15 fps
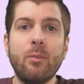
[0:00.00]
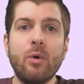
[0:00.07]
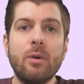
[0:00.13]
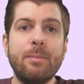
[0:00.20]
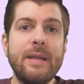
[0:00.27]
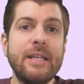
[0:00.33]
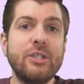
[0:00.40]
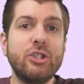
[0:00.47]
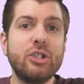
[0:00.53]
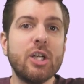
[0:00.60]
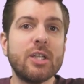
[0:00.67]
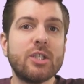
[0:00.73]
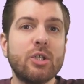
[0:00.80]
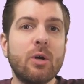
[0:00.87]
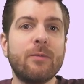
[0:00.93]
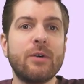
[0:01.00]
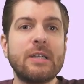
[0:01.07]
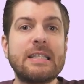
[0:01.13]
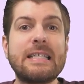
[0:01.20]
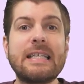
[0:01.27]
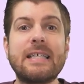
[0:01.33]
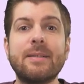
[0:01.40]
would be just over
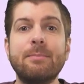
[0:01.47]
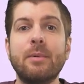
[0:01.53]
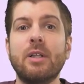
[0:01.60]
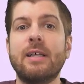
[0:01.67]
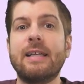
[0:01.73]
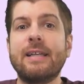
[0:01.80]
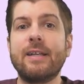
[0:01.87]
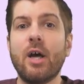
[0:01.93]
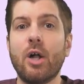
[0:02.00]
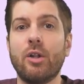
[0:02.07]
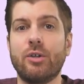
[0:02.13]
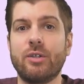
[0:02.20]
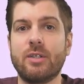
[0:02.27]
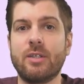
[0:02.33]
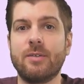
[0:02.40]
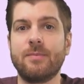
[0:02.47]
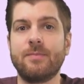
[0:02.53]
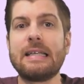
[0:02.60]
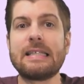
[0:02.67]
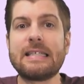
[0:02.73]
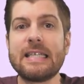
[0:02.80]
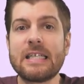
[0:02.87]
$6 million.
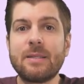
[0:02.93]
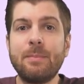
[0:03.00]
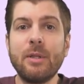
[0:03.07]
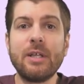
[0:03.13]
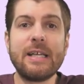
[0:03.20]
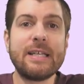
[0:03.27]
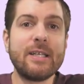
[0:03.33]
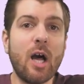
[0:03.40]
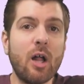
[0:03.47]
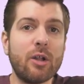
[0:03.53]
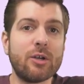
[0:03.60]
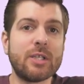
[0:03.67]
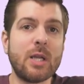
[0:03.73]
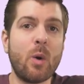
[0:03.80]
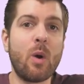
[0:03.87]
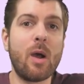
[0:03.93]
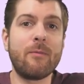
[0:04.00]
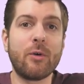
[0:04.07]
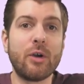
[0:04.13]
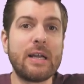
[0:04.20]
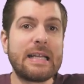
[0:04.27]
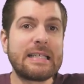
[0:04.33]
$6 million,
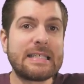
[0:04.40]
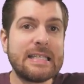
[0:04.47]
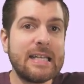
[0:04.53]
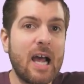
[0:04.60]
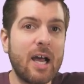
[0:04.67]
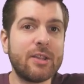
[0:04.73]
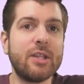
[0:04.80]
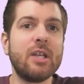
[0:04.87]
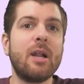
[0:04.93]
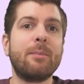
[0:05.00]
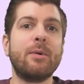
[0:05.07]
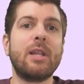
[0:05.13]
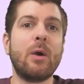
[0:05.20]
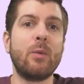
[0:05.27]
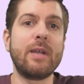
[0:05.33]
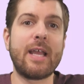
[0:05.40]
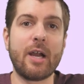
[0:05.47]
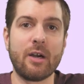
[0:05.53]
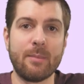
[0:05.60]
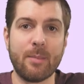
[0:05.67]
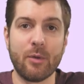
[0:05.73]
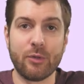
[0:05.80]
however, is not the number that we
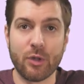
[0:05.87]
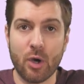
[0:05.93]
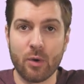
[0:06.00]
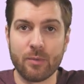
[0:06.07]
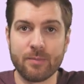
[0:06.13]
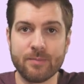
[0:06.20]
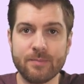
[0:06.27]
care about though.